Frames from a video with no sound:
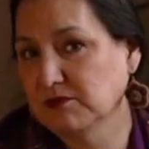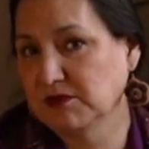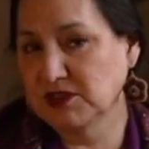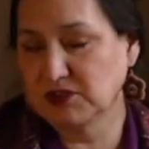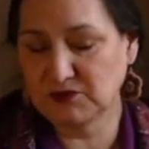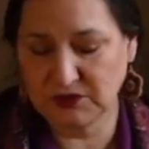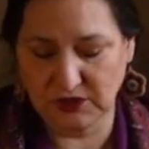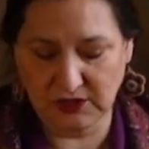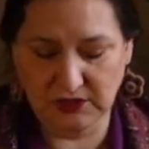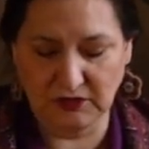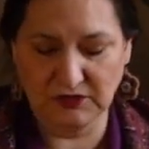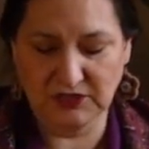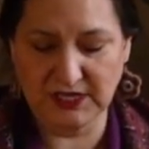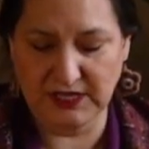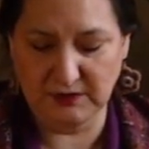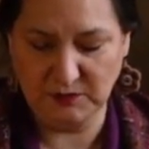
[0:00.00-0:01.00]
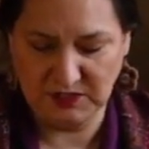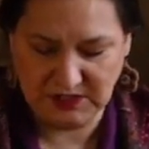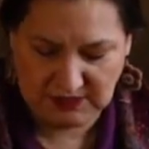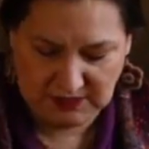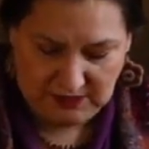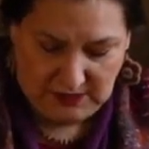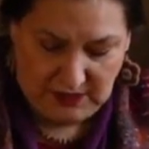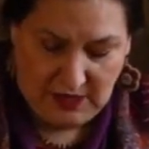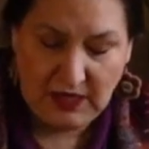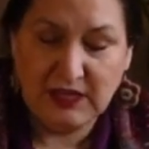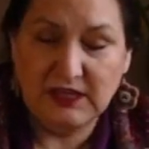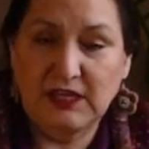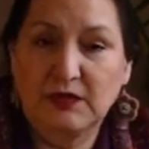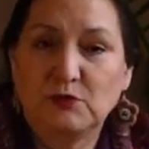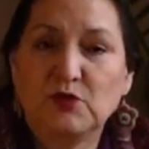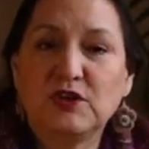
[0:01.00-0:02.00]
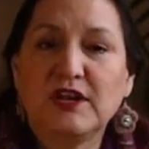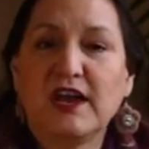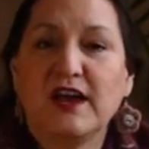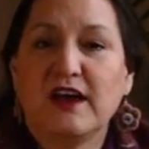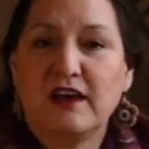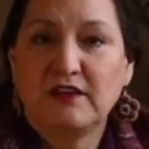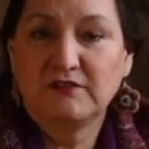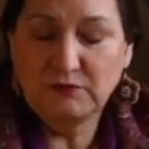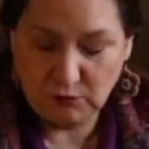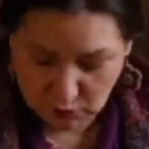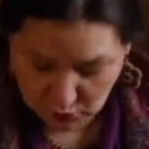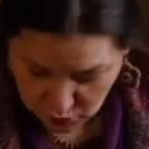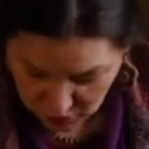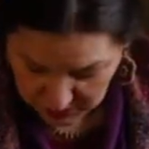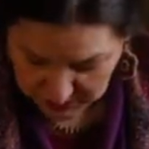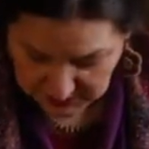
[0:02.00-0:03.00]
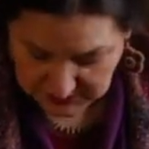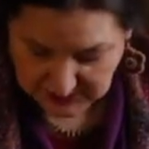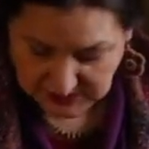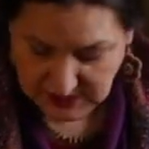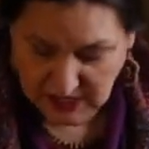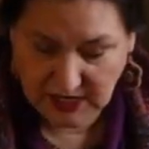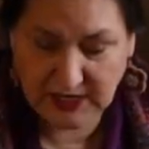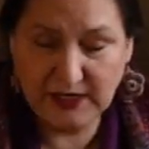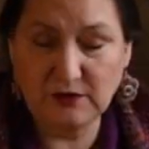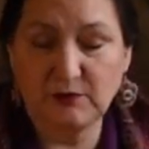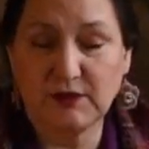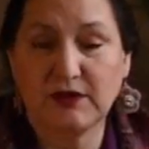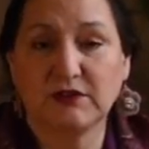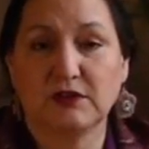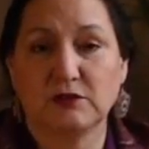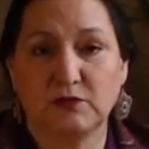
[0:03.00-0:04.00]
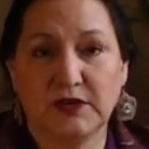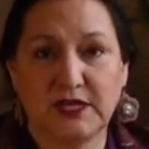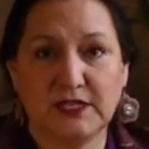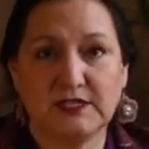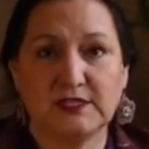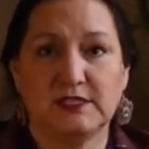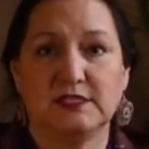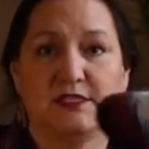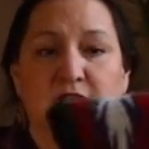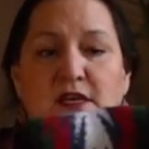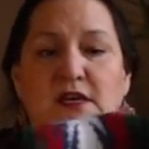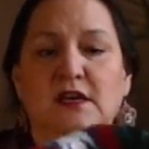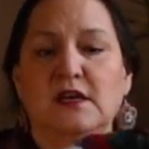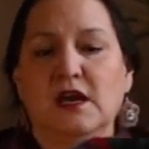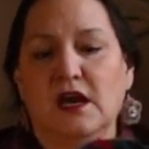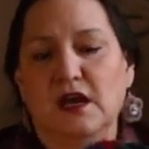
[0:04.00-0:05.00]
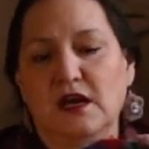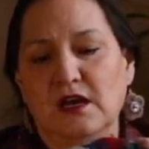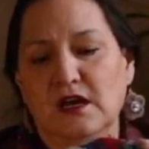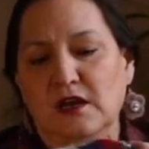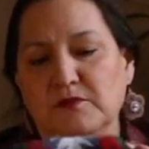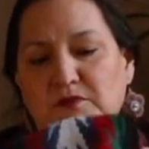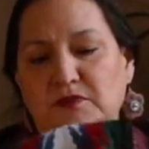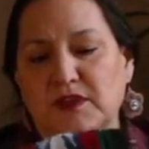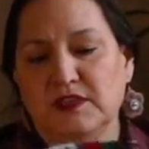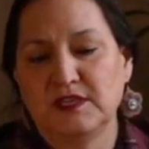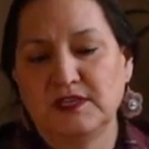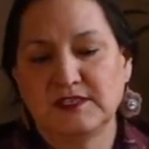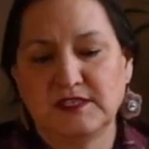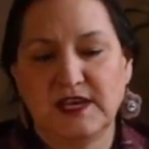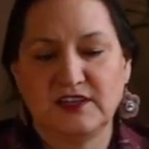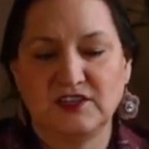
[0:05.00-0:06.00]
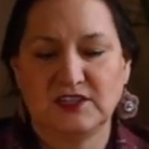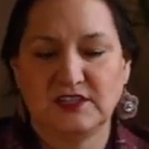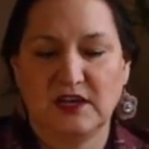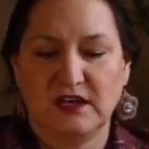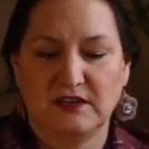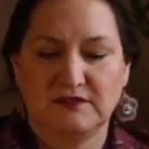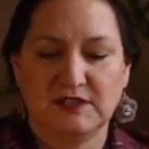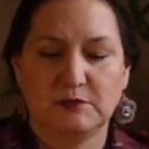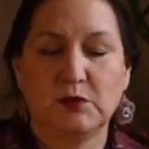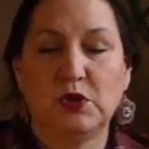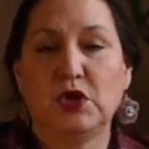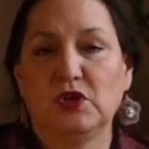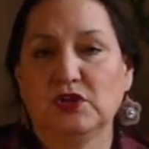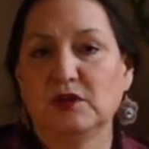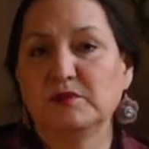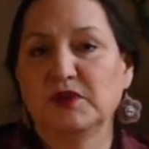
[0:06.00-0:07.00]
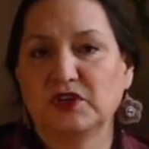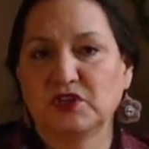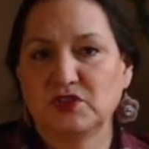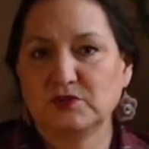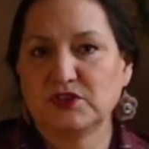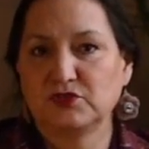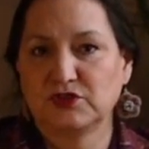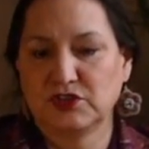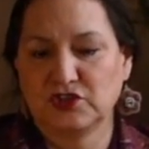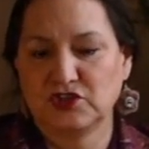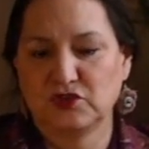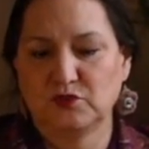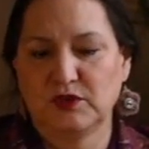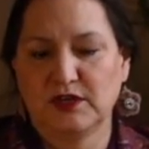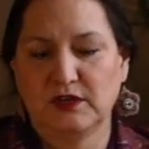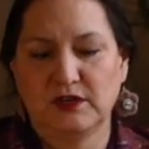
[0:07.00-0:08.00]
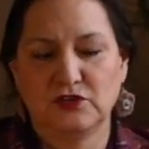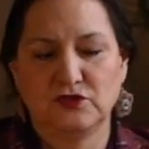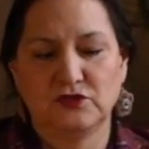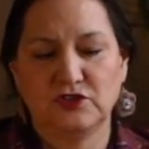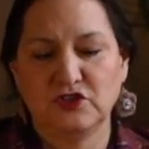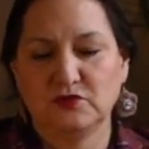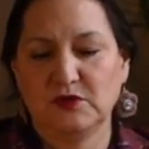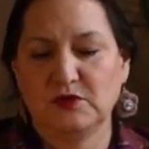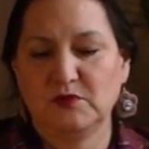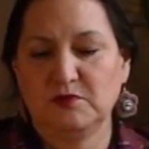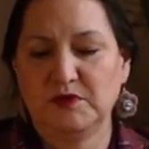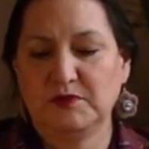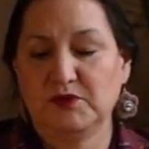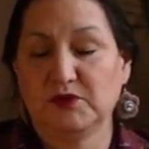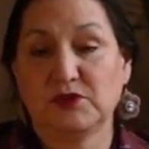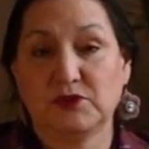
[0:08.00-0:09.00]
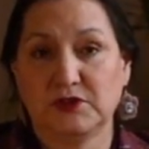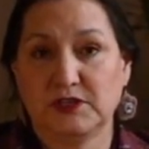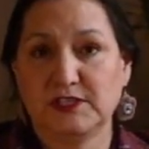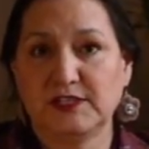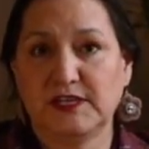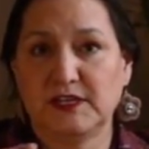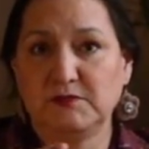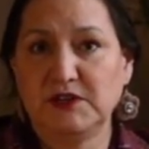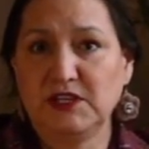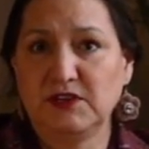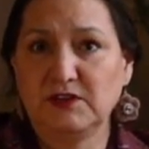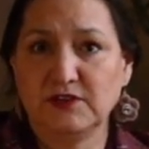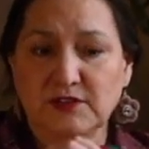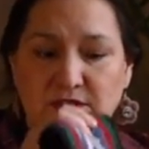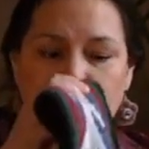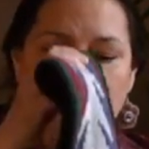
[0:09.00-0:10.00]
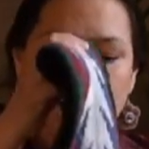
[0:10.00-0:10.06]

from Montreal out to Edmonton, they would have worn this tied around their waist. This sash is kind of small compared to a traditional one. A traditional one would be about 30 centimeters